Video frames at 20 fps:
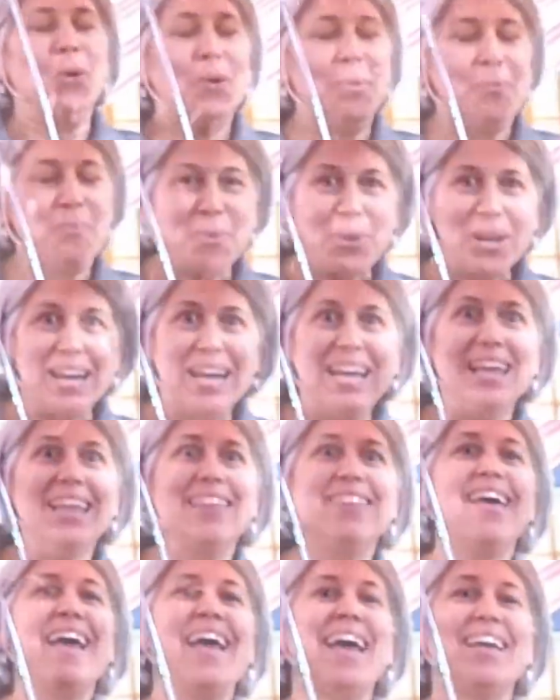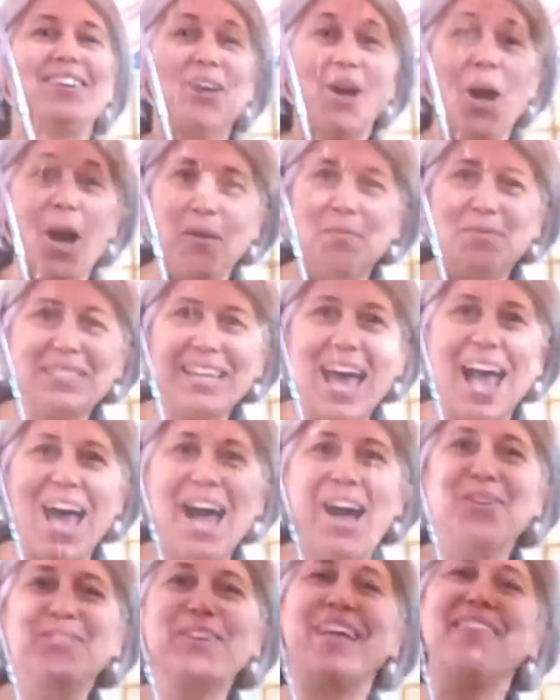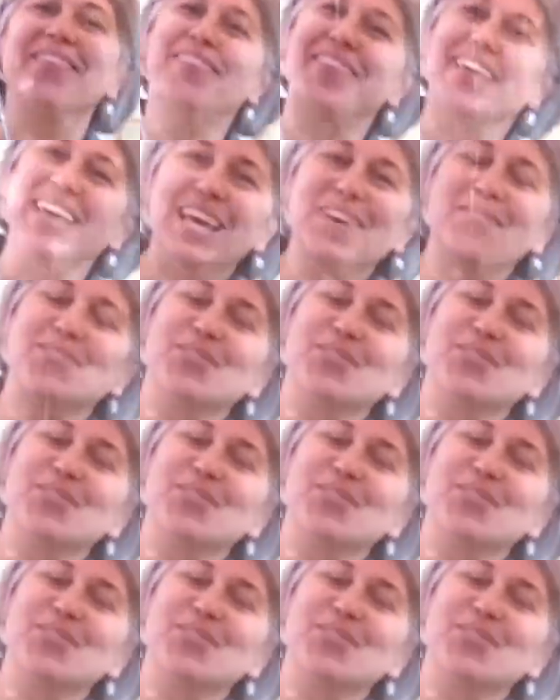breathe and calm down and think of a